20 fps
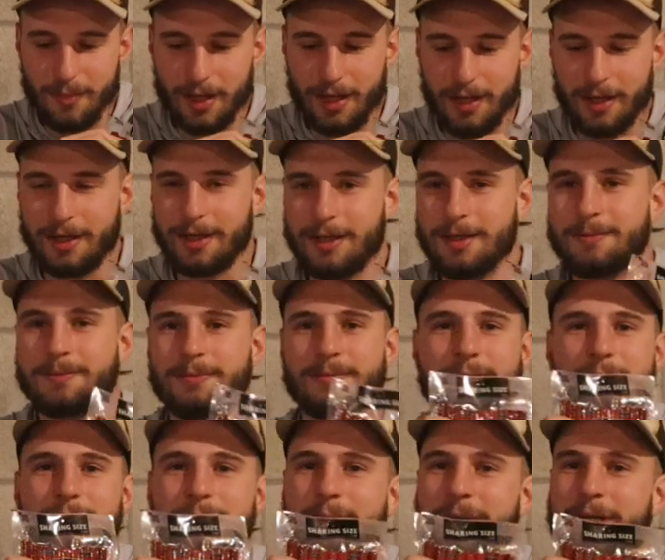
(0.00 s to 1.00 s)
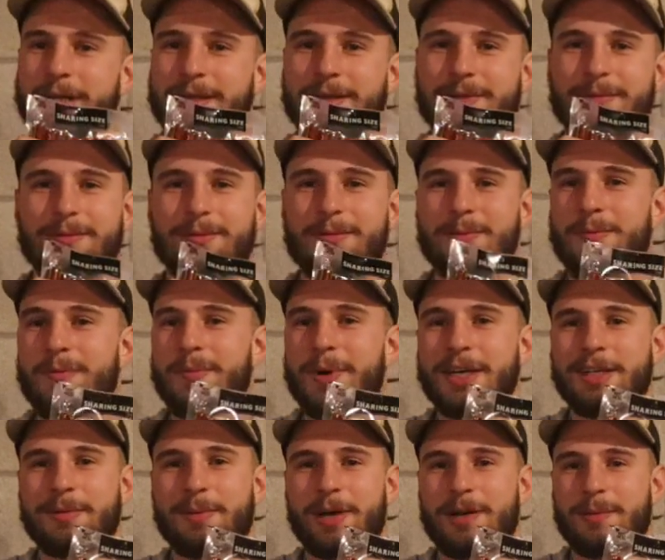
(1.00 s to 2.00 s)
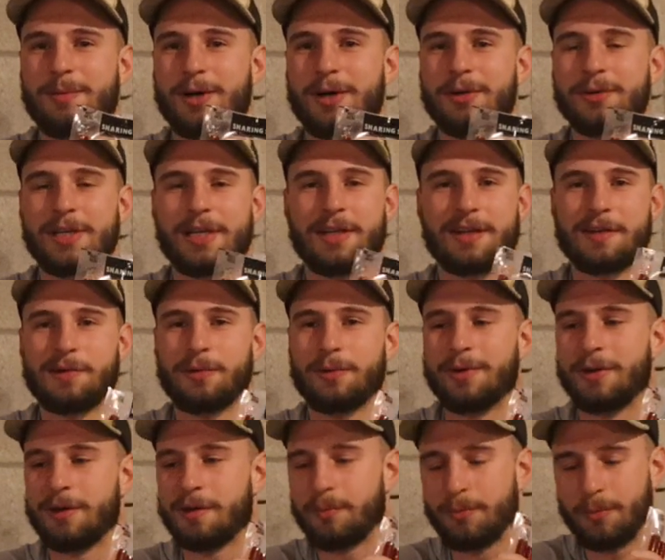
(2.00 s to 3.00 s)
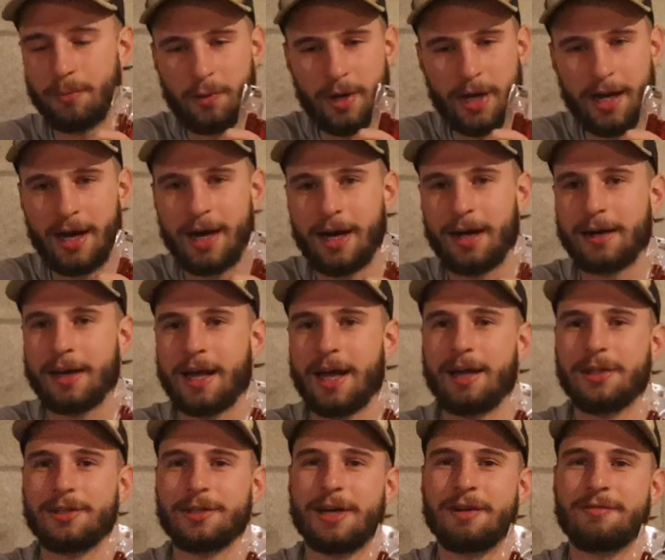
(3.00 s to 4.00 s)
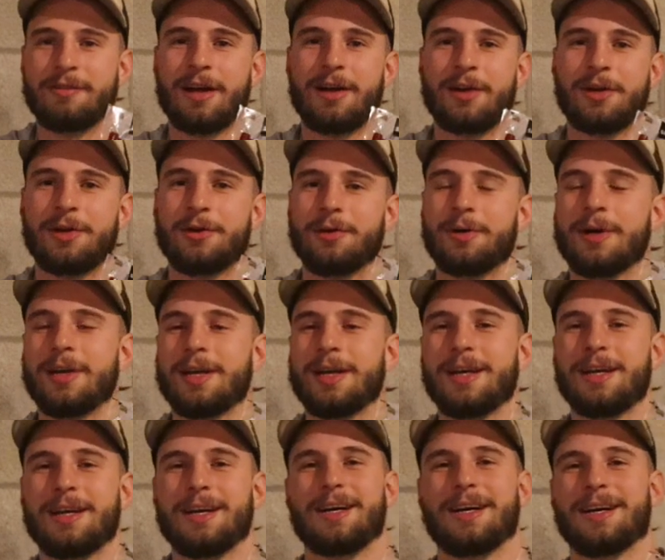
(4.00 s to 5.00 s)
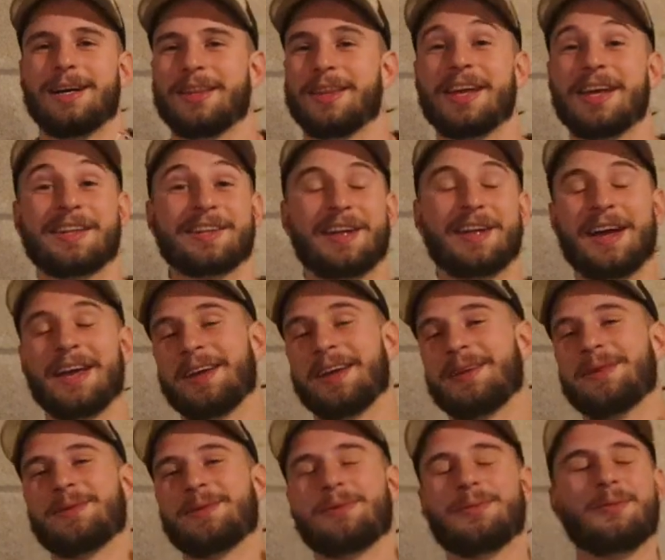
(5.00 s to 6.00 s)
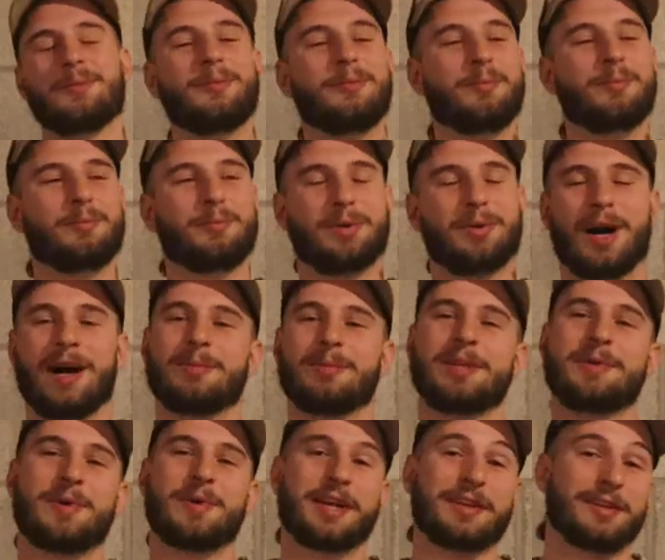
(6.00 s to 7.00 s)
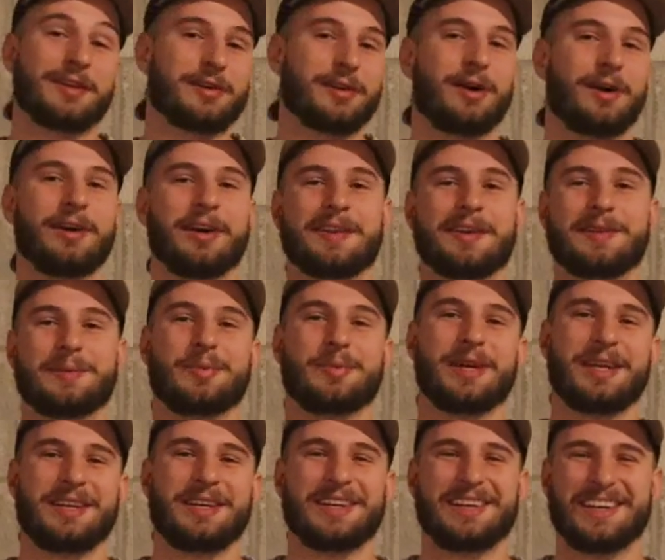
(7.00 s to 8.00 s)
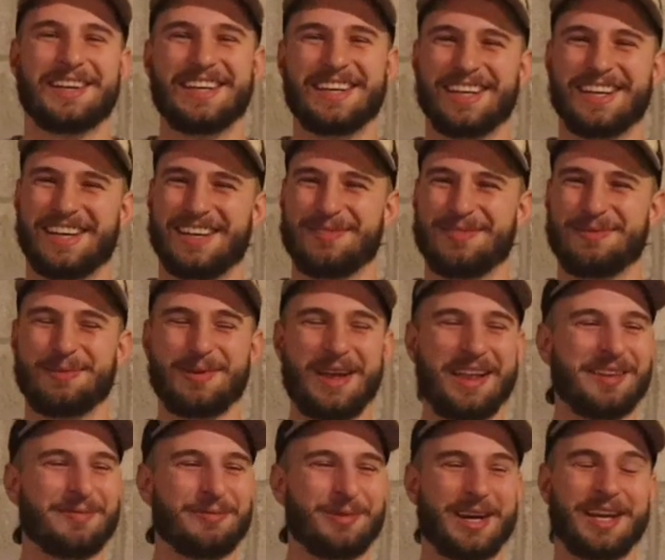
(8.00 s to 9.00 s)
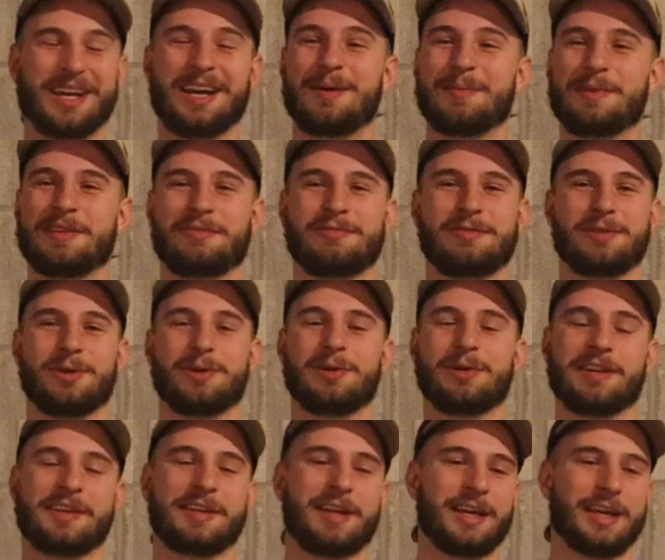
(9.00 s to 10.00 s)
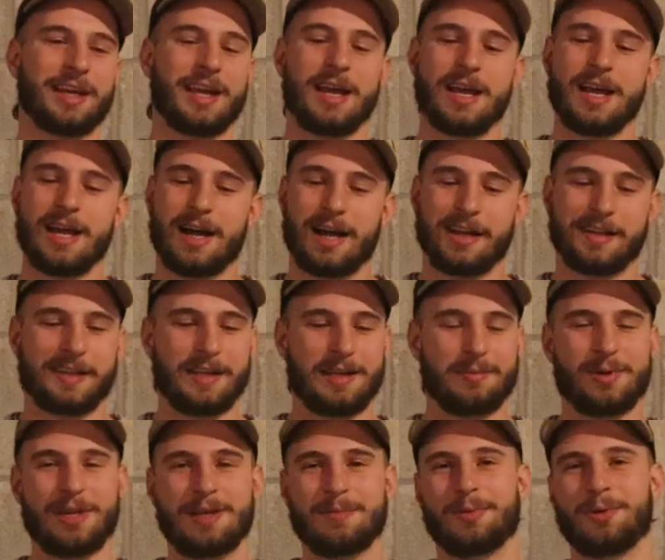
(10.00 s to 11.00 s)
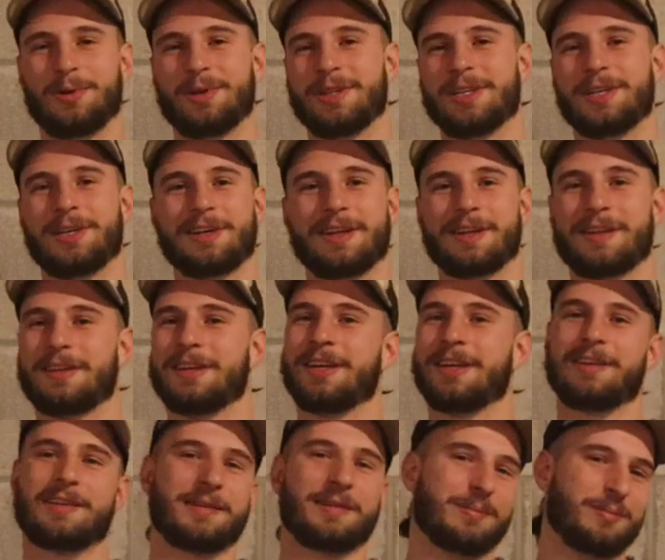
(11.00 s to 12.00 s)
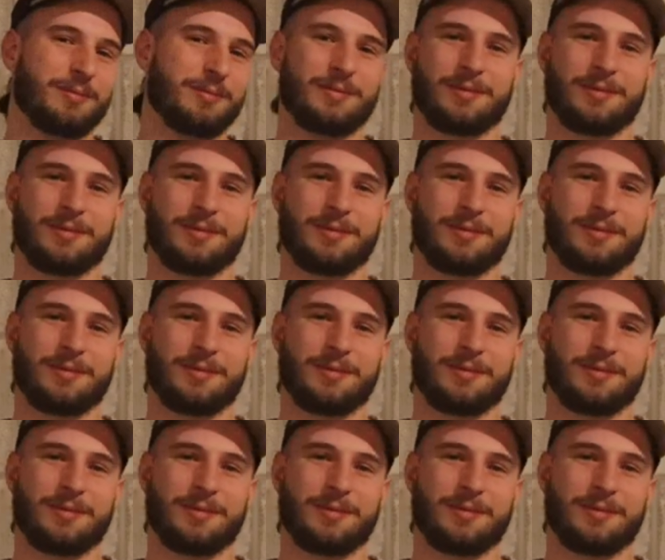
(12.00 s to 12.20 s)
But much better protein source, way higher calorie value. That's like probably my strongest opinion when it comes to food, is like I see people and they just